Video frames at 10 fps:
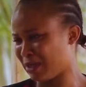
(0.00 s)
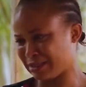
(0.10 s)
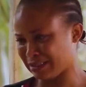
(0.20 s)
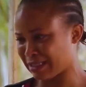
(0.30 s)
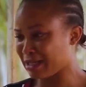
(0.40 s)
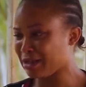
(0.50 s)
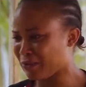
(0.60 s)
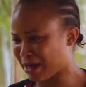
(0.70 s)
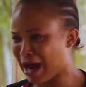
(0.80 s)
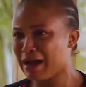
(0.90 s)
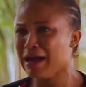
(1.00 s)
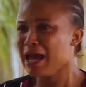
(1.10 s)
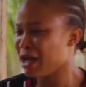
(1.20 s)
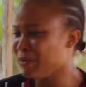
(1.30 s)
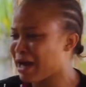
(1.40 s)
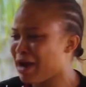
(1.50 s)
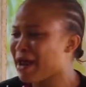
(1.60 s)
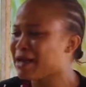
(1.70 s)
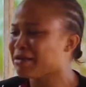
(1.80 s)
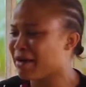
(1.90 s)
But he said he will
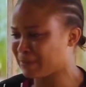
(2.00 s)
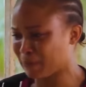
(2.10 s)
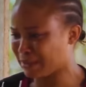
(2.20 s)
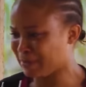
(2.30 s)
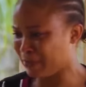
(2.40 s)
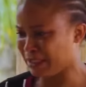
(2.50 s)
carry any responsibility.